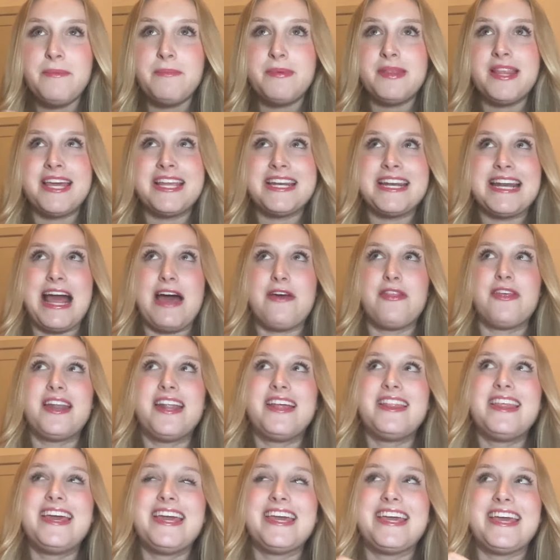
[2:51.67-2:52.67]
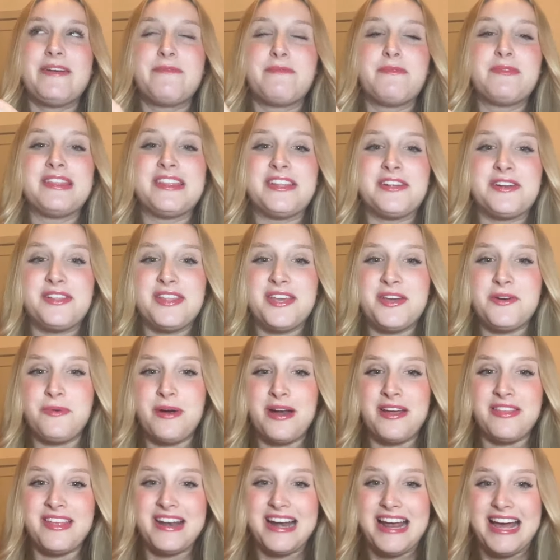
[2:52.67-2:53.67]
But, like, now that I, like, am literally
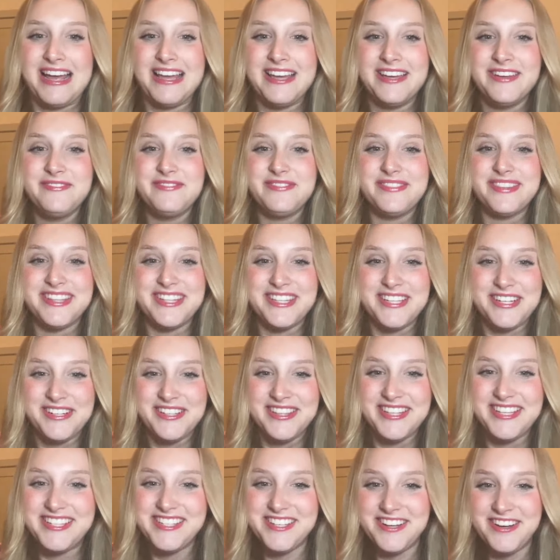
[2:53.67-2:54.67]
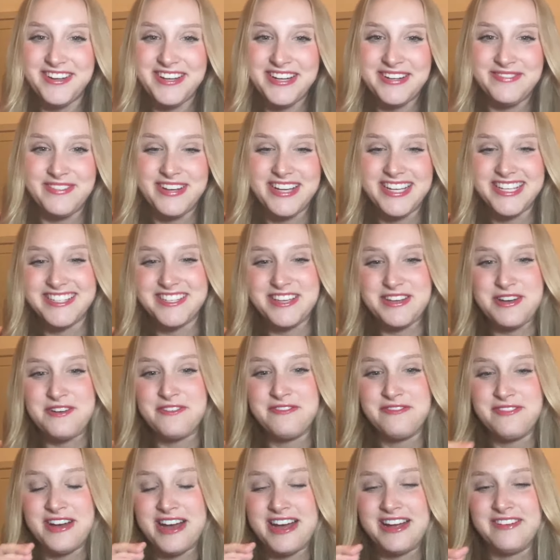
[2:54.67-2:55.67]
aware that I'm literally talking to
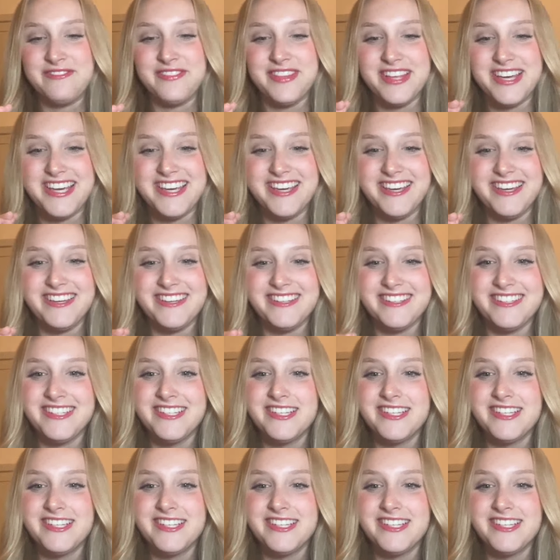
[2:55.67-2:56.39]
myself, I'm, like,